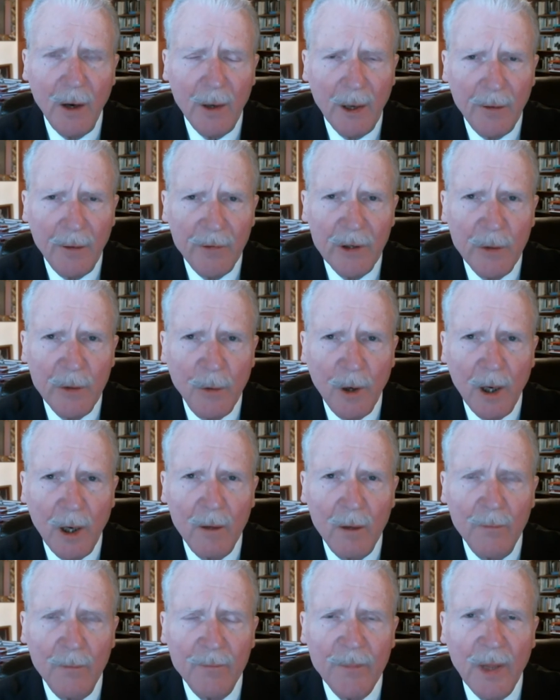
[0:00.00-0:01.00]

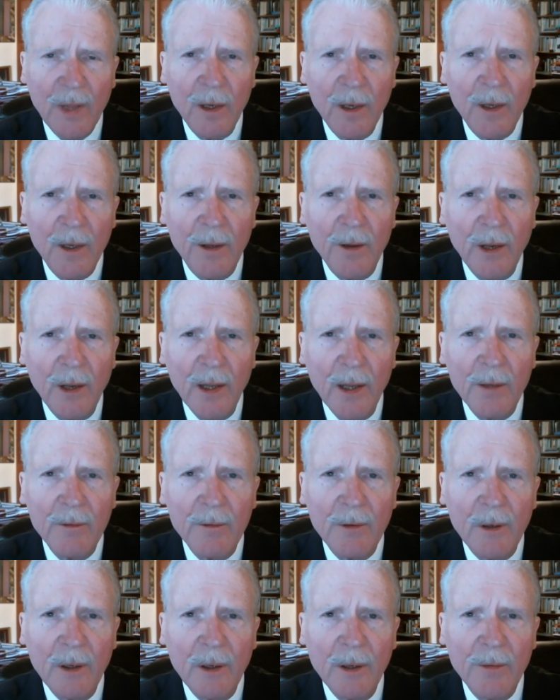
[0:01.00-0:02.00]
everywhere,
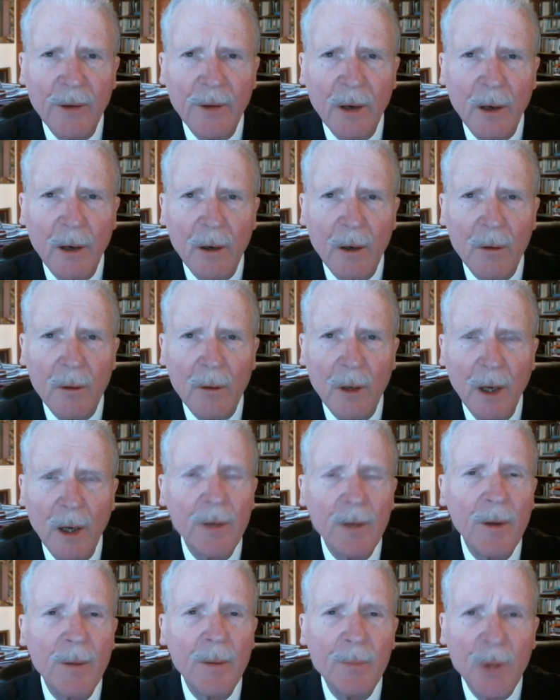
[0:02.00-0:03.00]
and they are
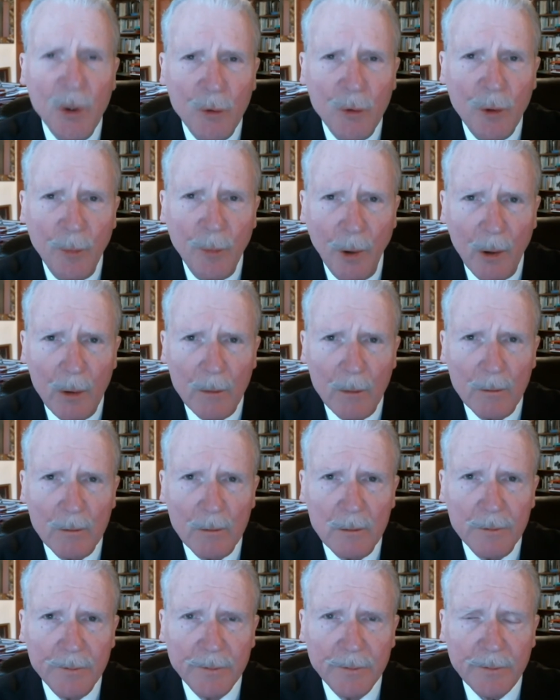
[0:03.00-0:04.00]
immutable.
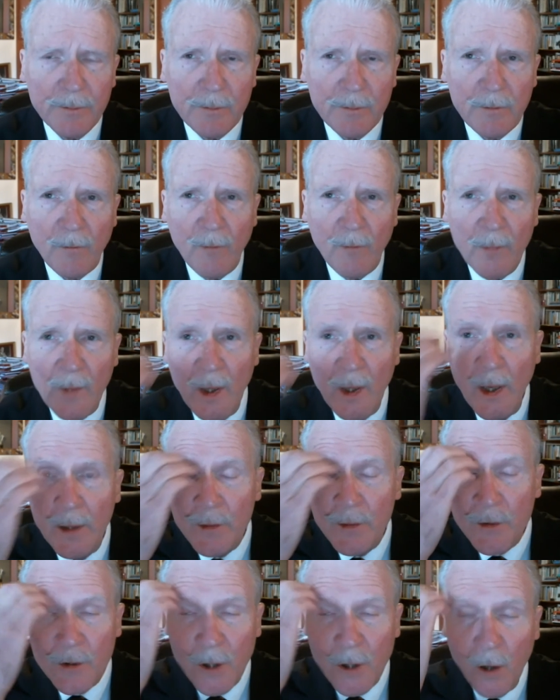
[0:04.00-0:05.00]

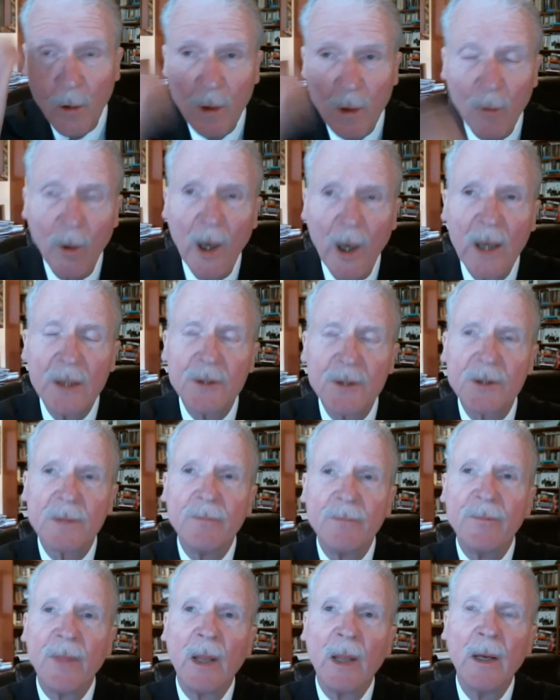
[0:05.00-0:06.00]
And so it was
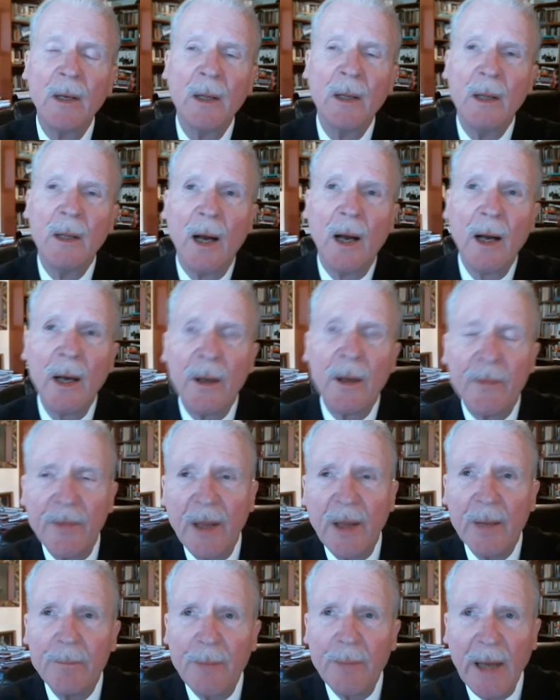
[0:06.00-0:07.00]

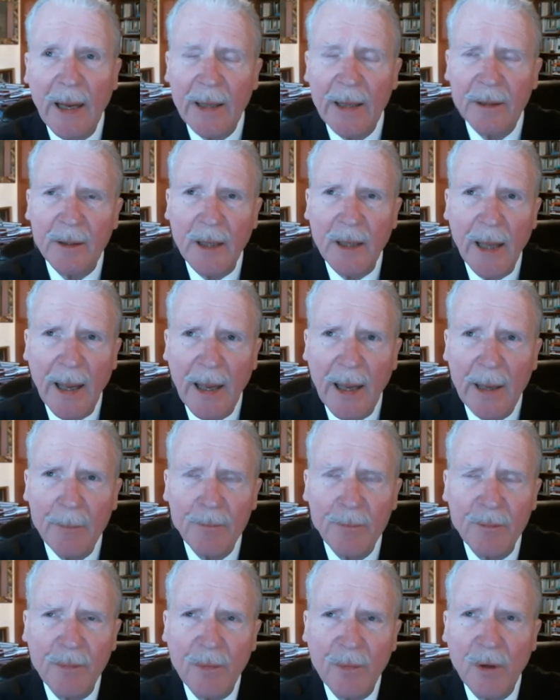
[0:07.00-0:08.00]
that man
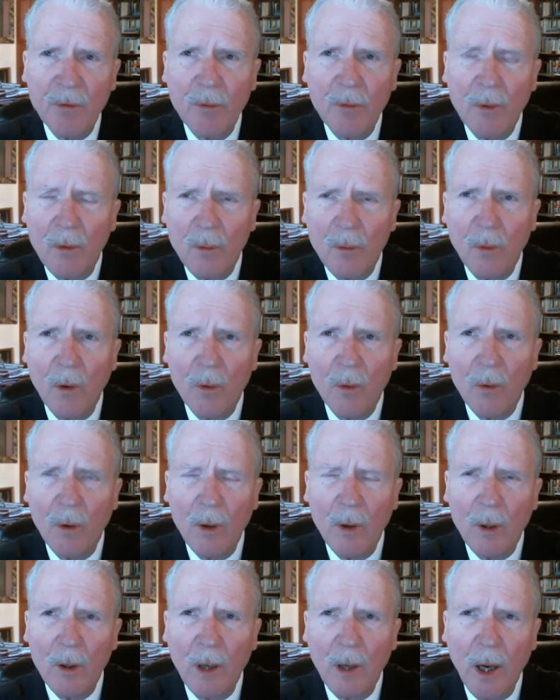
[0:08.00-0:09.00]
came
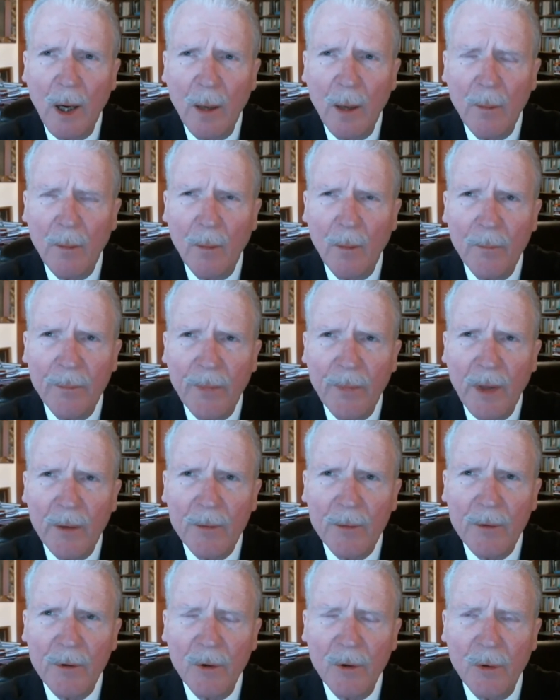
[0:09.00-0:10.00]

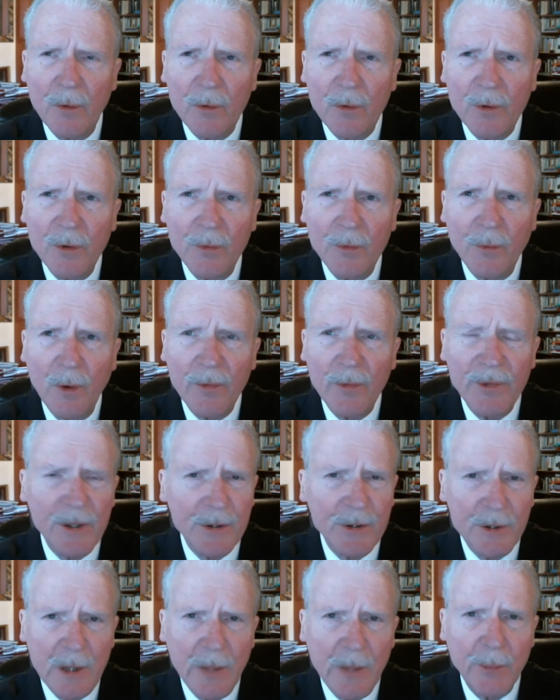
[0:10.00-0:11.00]
to
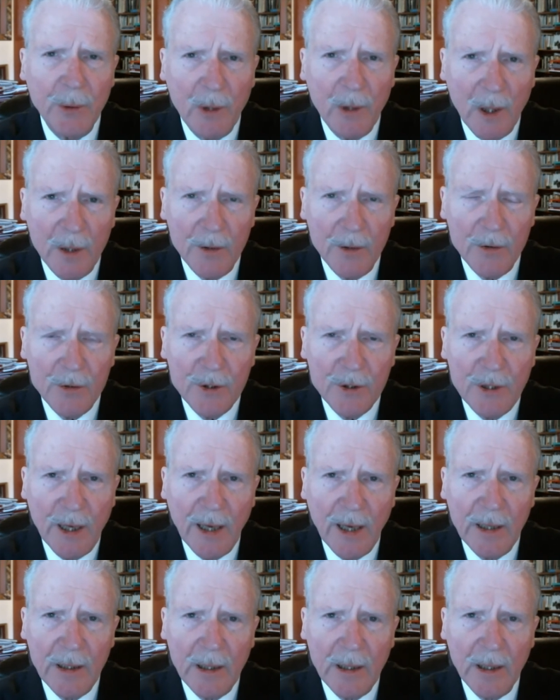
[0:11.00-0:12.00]
this deeper
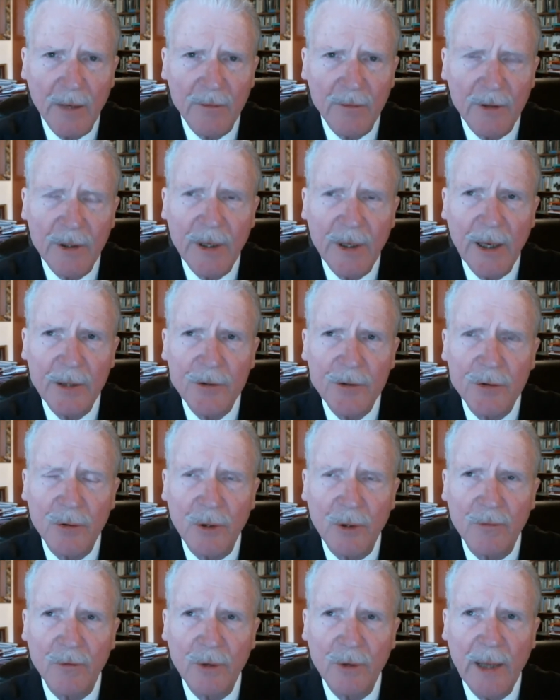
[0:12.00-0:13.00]
understanding of the nature
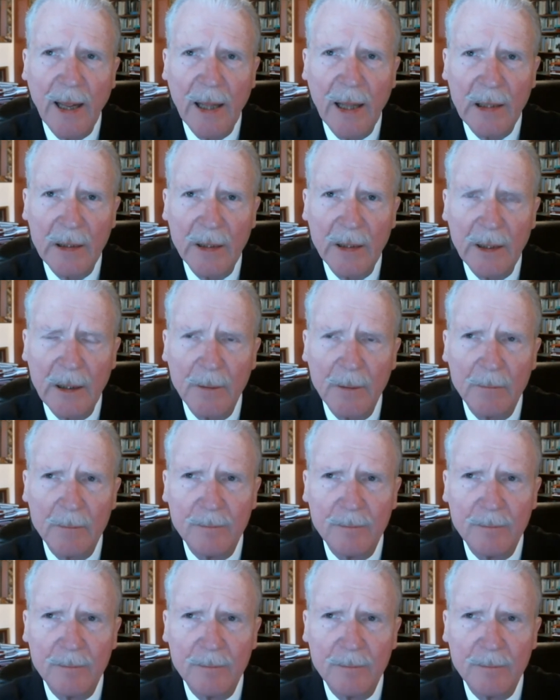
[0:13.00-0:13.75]
of reality.